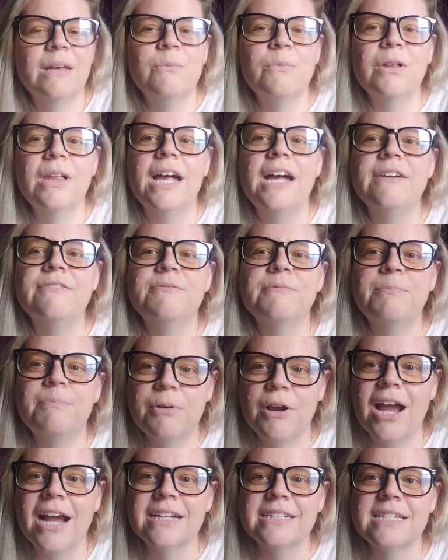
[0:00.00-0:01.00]
then we'll have
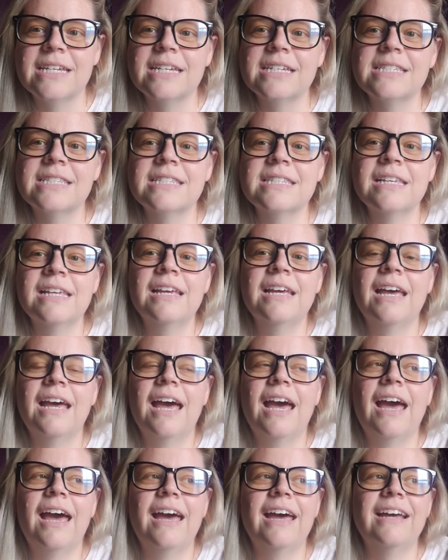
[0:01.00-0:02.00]
practice
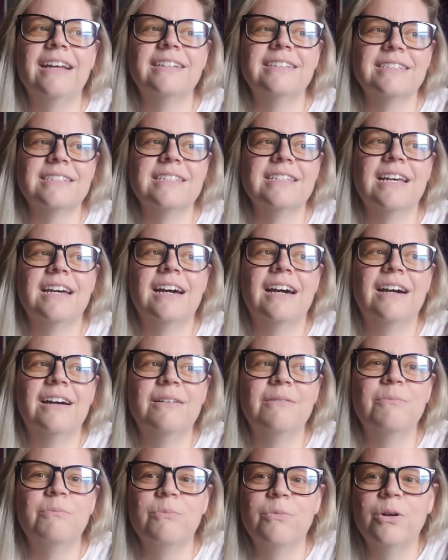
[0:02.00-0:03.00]
and
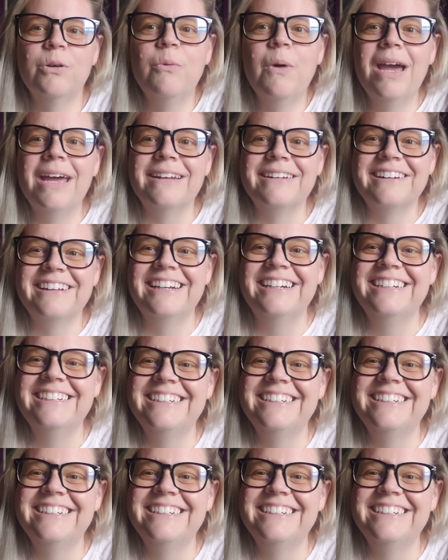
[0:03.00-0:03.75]
uh, we'll win.